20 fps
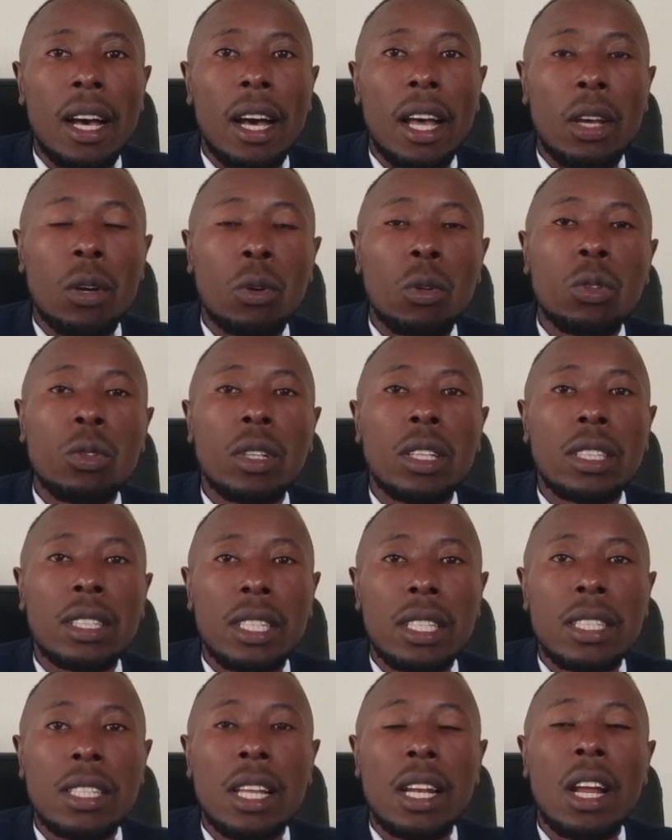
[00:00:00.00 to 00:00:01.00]
a contract
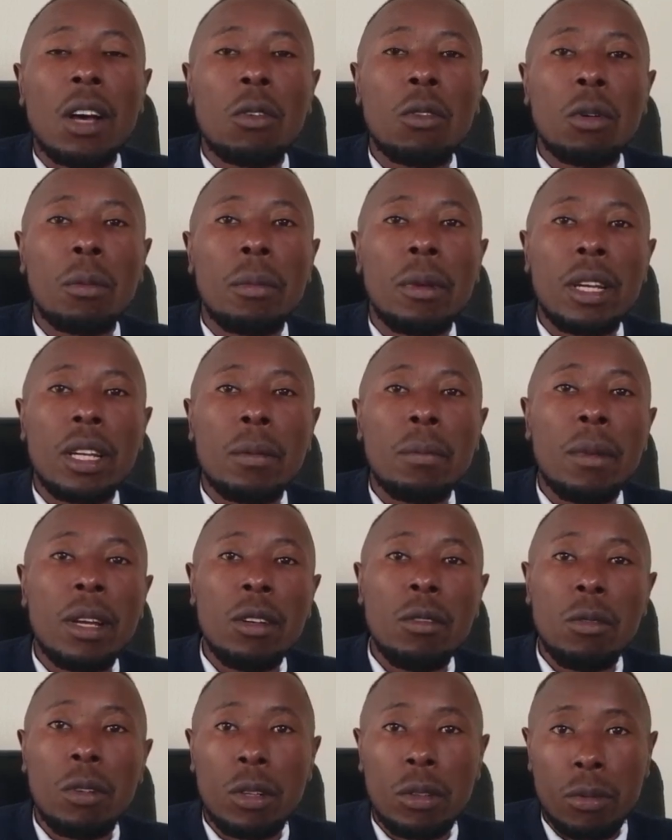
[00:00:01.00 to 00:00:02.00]
is an agreement
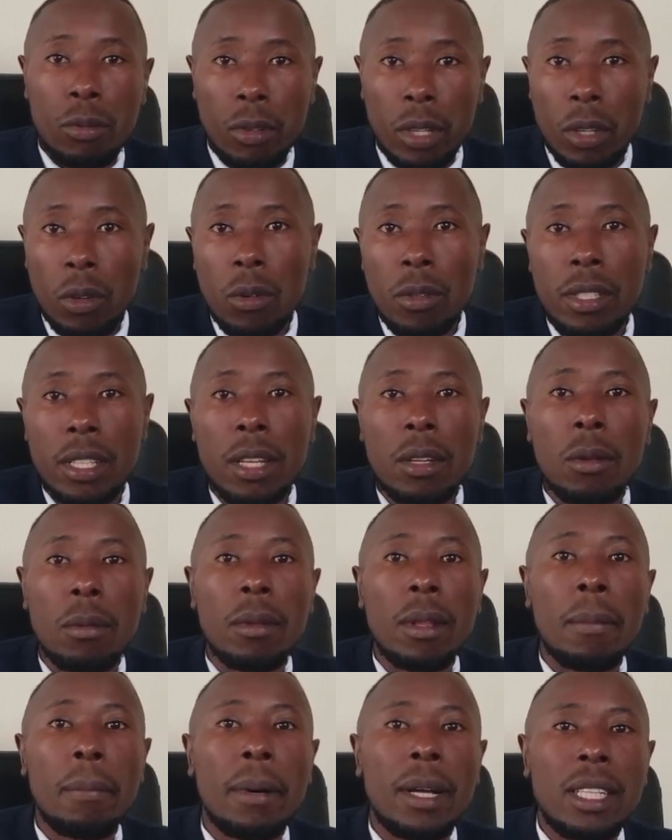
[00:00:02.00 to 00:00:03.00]
made with free consent of
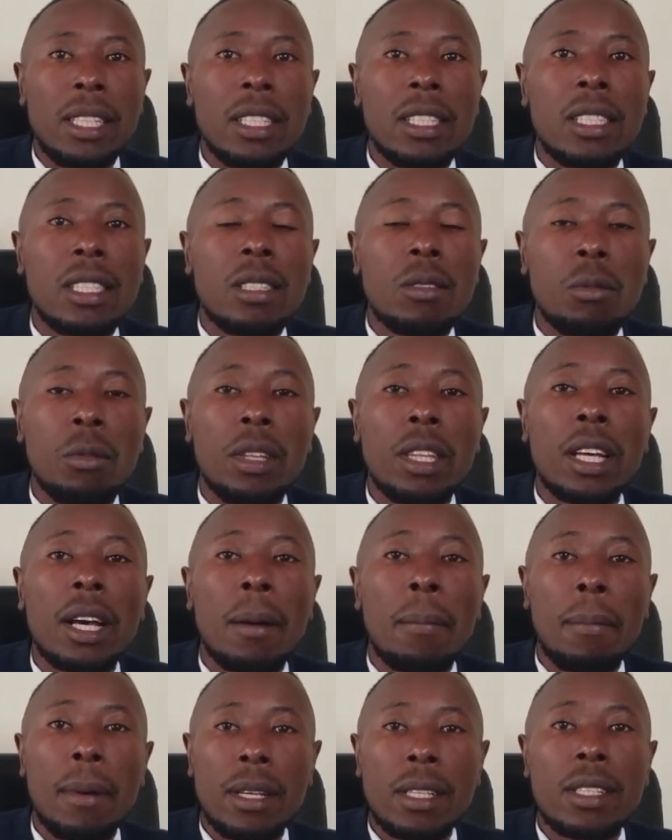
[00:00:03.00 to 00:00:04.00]
the parties with
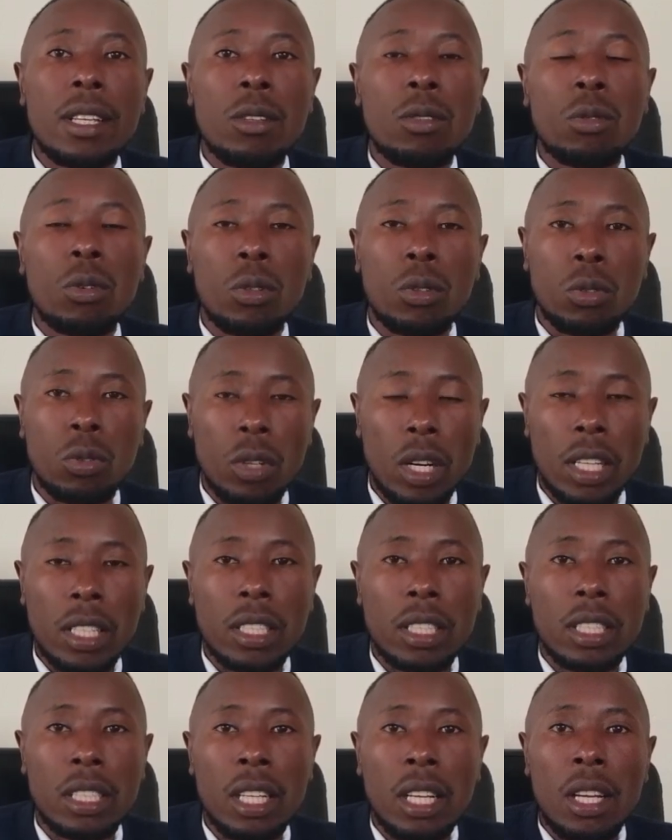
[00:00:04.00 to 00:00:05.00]
capacity to
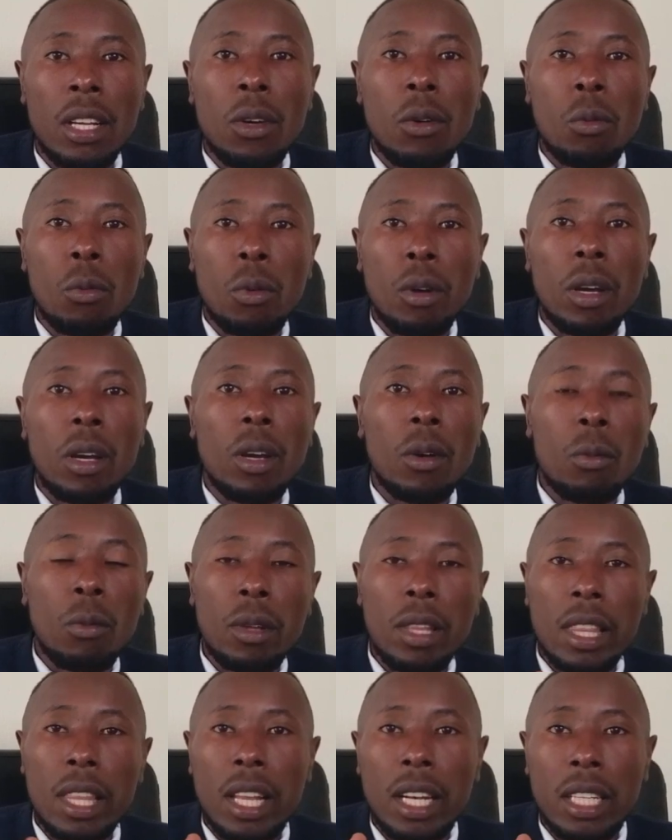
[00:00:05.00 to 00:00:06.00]
contract
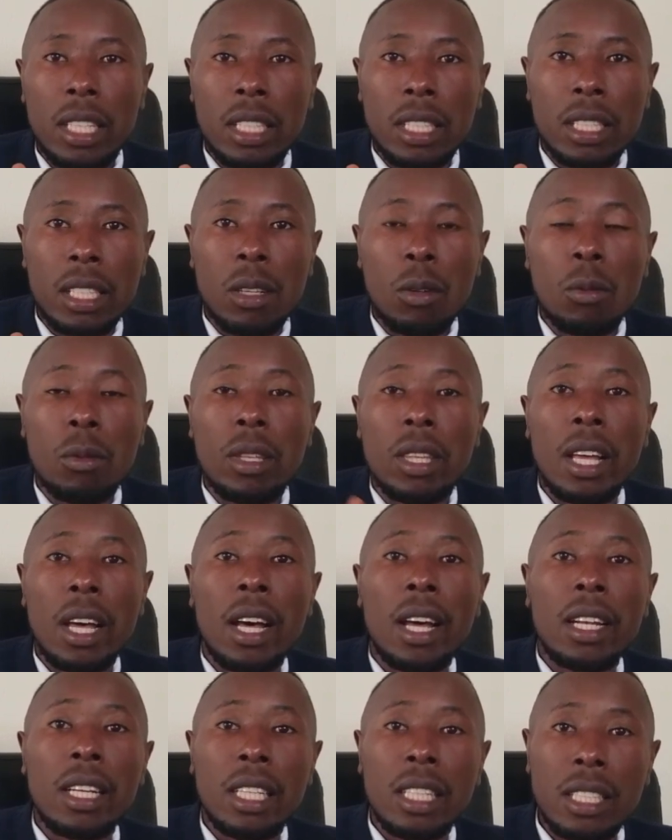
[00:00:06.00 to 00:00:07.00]
with
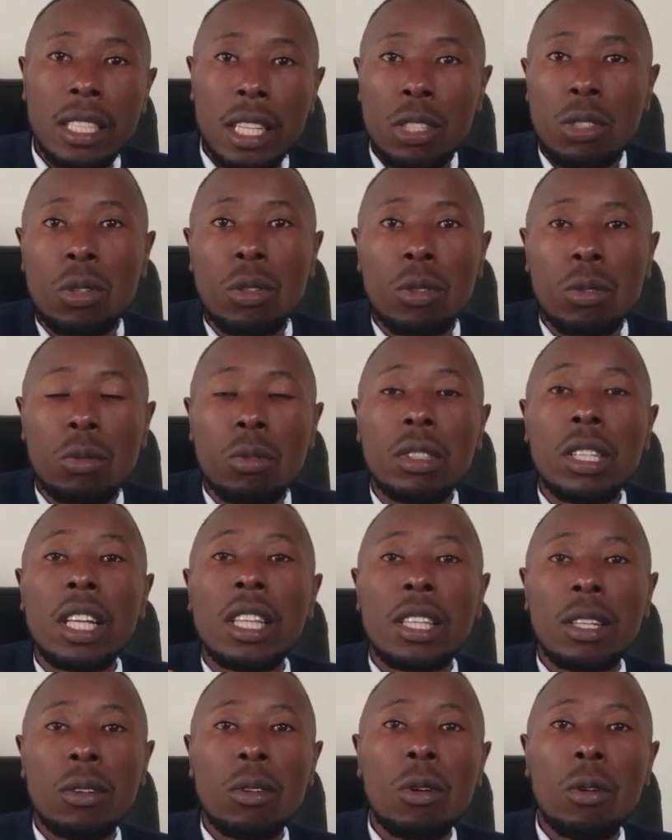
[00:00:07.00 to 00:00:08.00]
an intention to
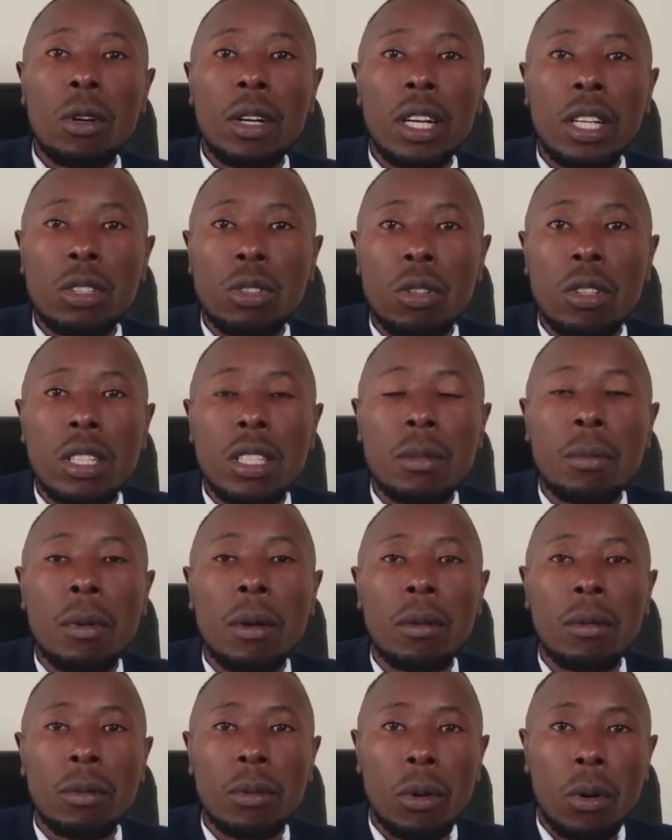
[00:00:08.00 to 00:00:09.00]
create legal relations, but
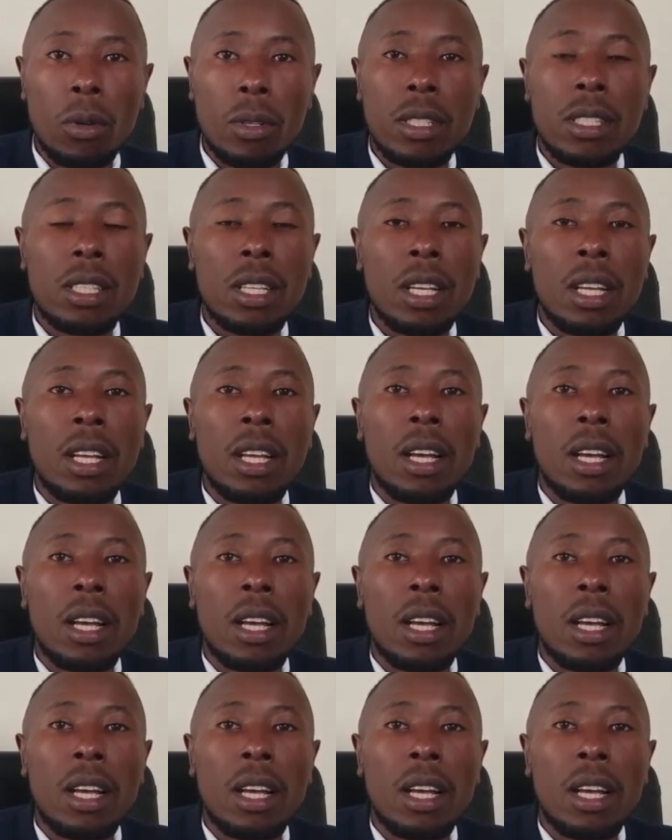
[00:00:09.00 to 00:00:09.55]
of course